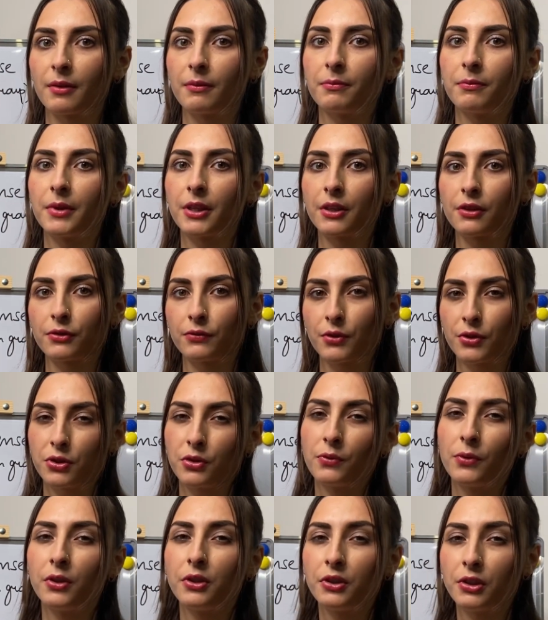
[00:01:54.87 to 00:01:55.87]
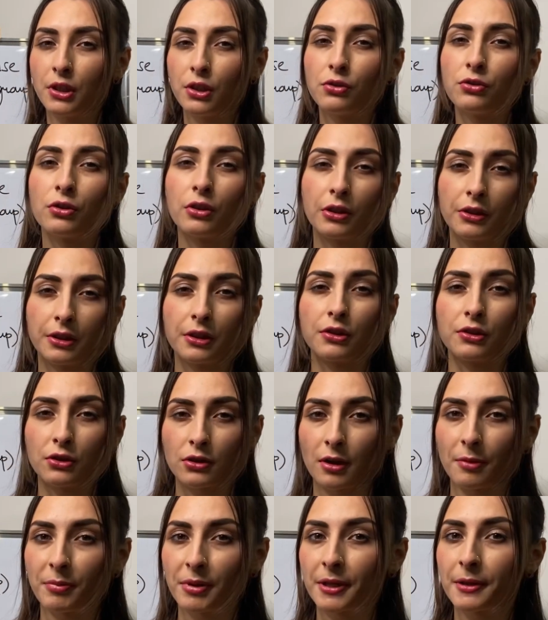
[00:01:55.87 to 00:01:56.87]
because first of all you need to learn this
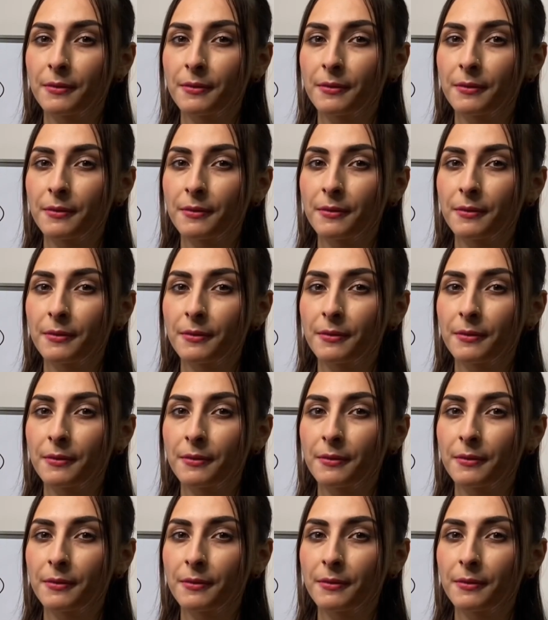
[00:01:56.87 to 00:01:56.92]
topic.